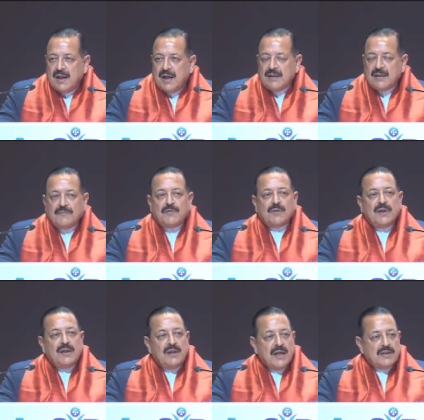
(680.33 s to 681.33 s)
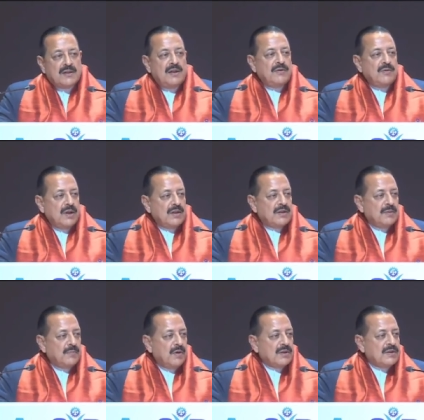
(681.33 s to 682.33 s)
And therefore, the national
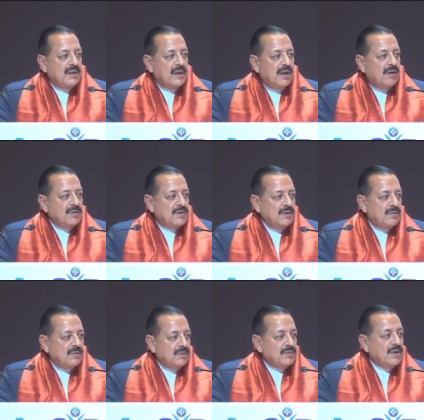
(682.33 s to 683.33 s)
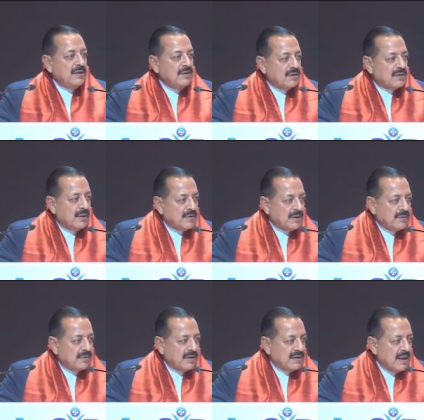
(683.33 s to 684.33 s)
education policy allows you to change your subjects.
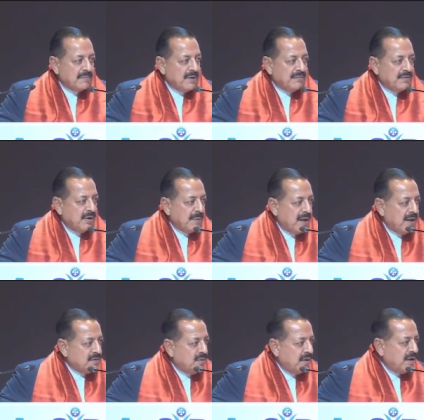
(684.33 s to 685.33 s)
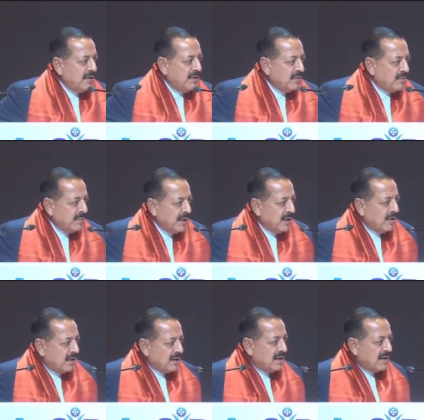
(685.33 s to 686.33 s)
For example, if your parents wanted you to be a
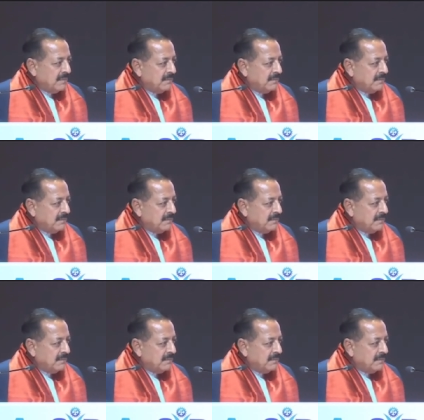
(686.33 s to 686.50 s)
doctor,